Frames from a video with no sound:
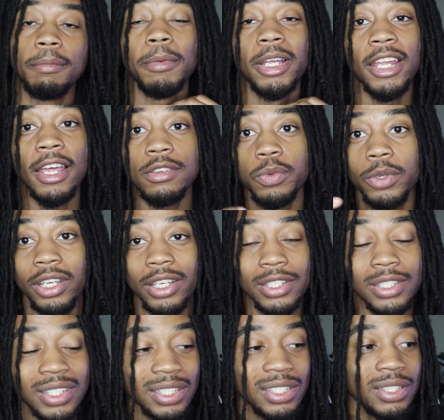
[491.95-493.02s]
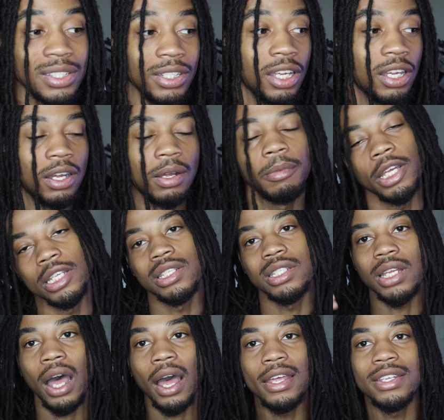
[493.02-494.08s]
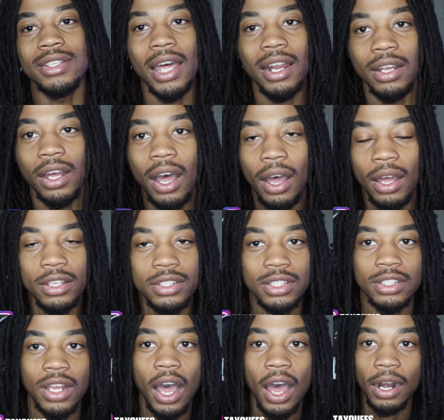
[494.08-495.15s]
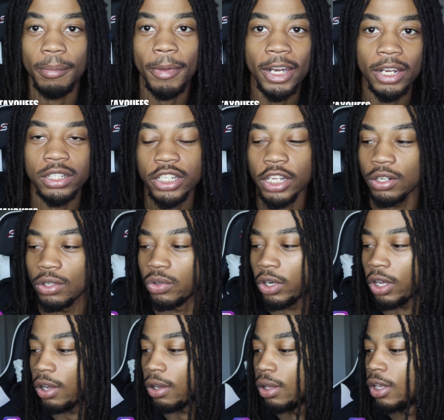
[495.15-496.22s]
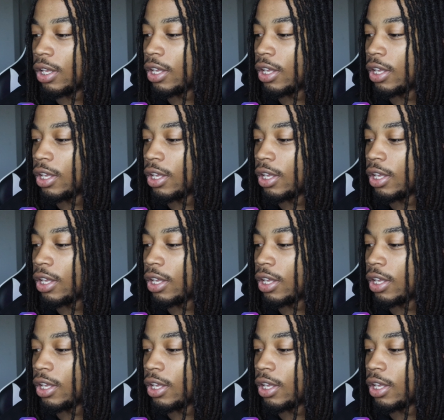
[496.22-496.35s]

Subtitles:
But that's when the consistency comes, because it's an automated channel. Now